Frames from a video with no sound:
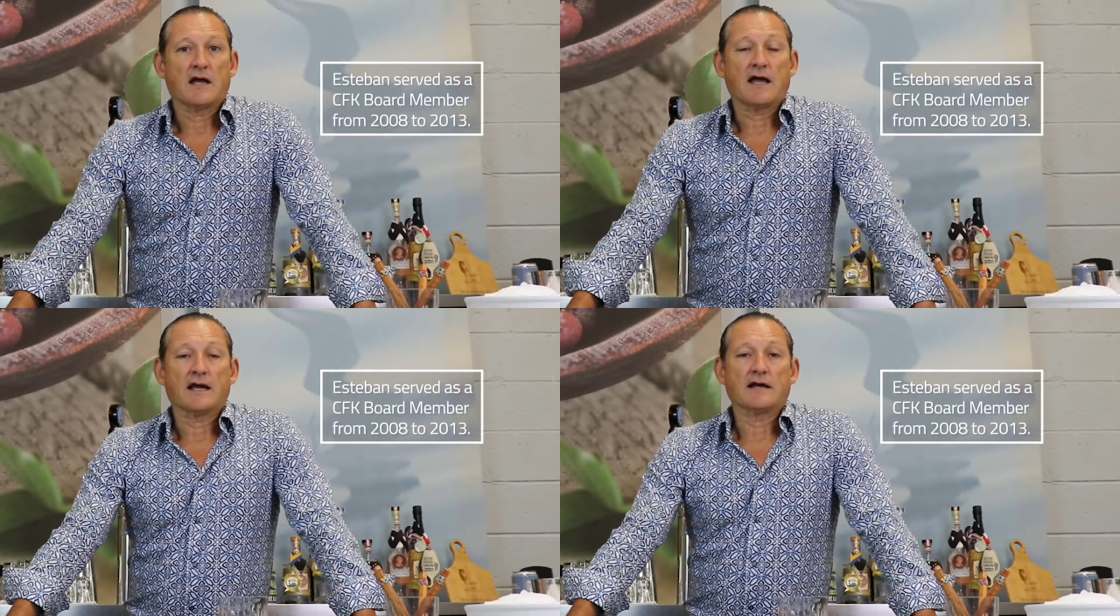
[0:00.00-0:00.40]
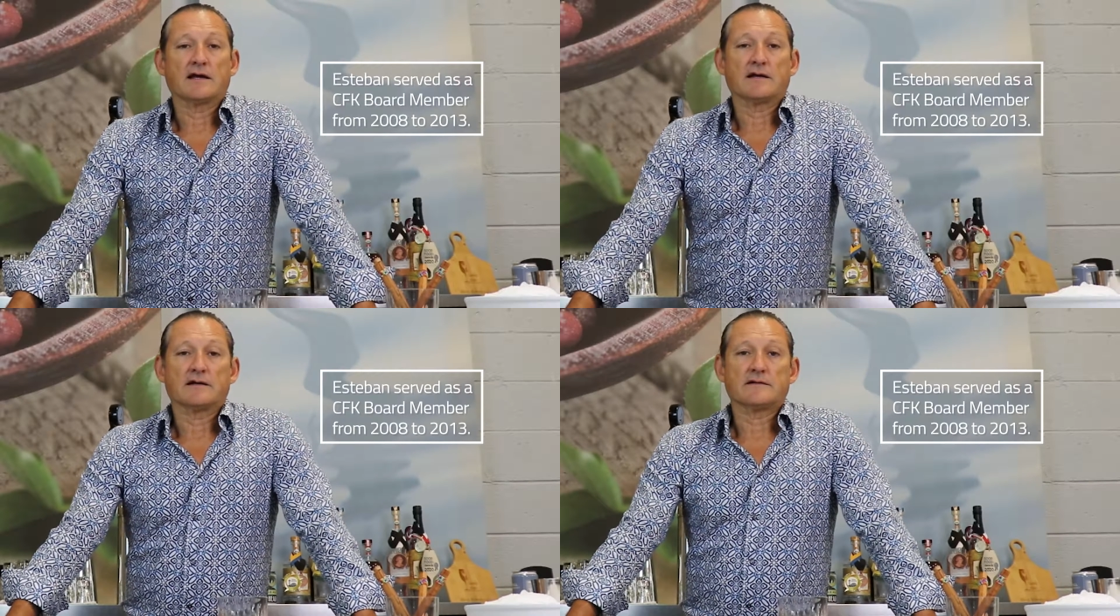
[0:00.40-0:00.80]

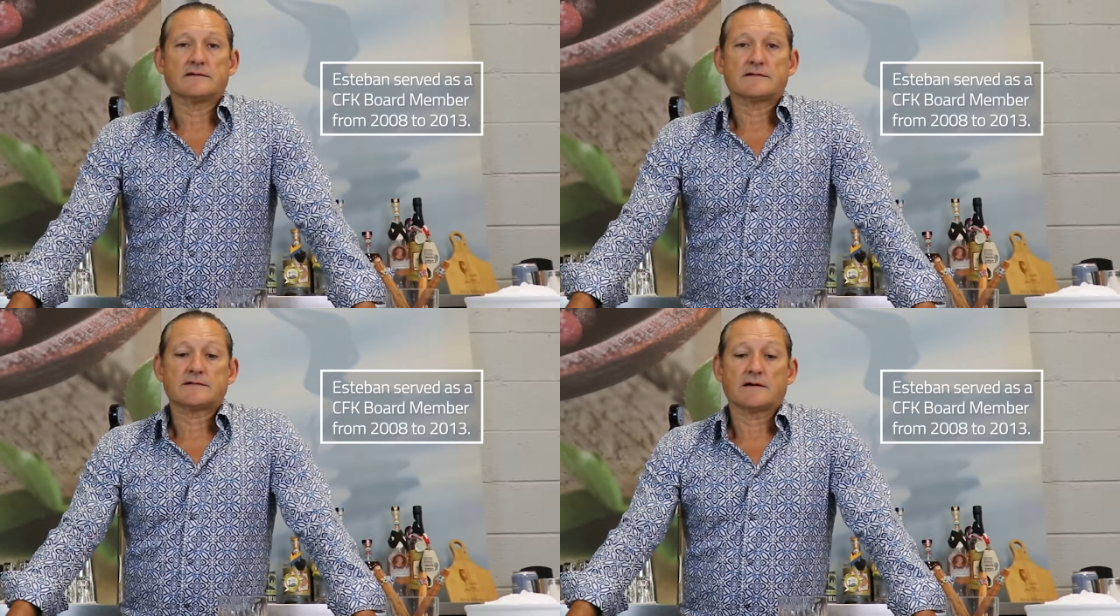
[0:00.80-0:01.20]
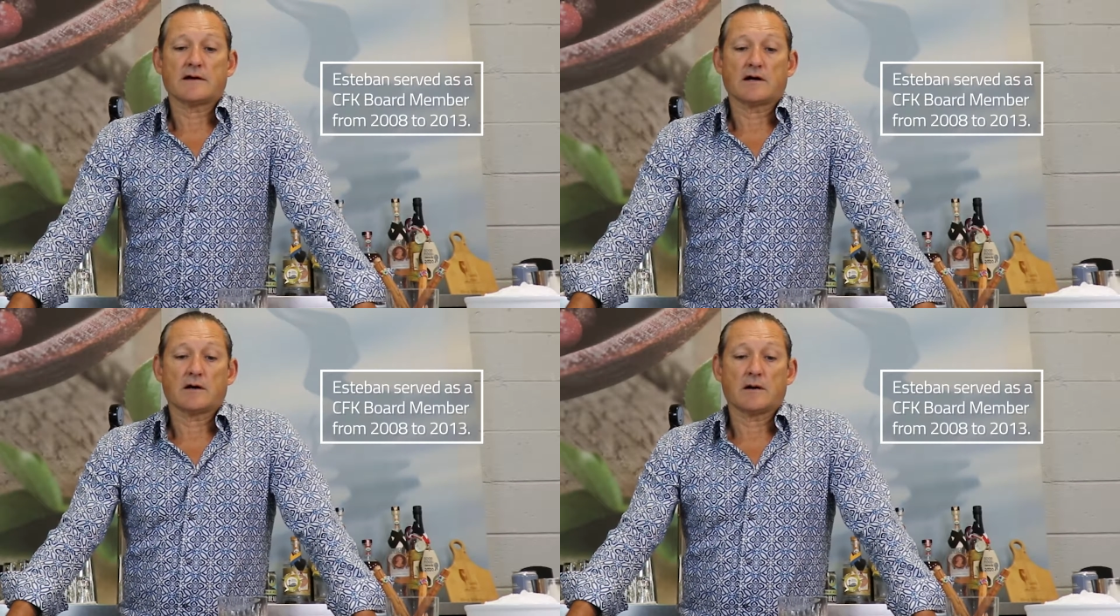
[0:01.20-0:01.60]
And
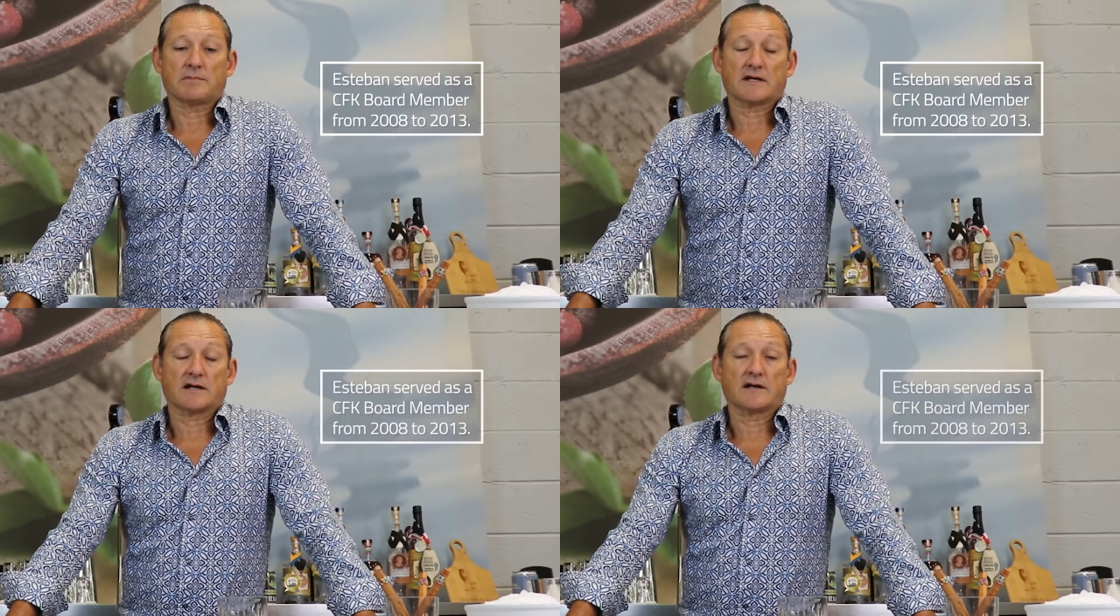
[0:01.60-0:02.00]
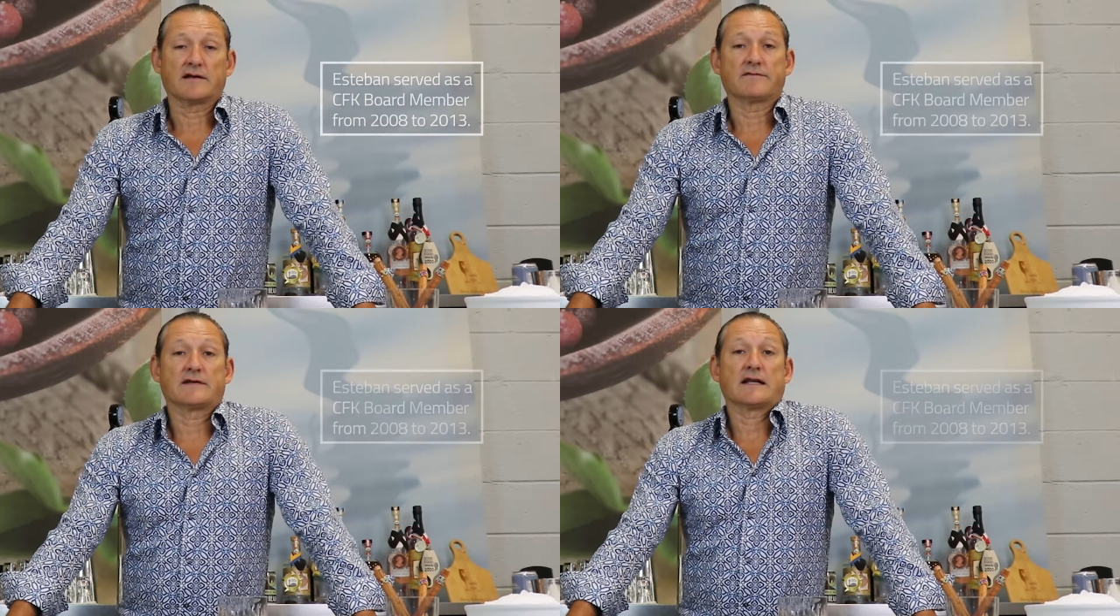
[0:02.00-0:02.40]
I'm going to
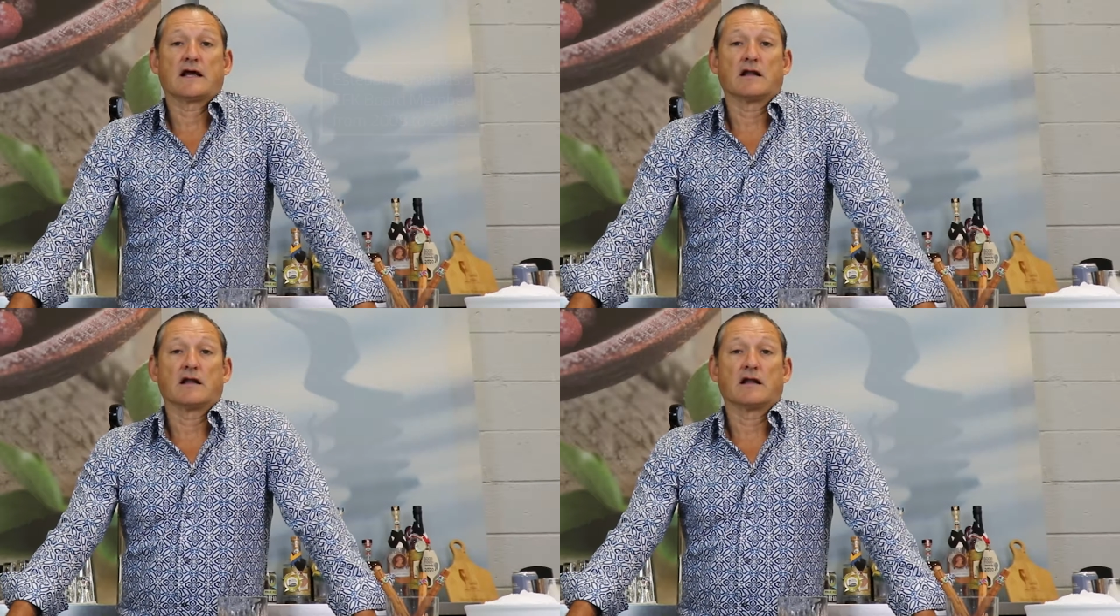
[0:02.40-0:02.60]
give it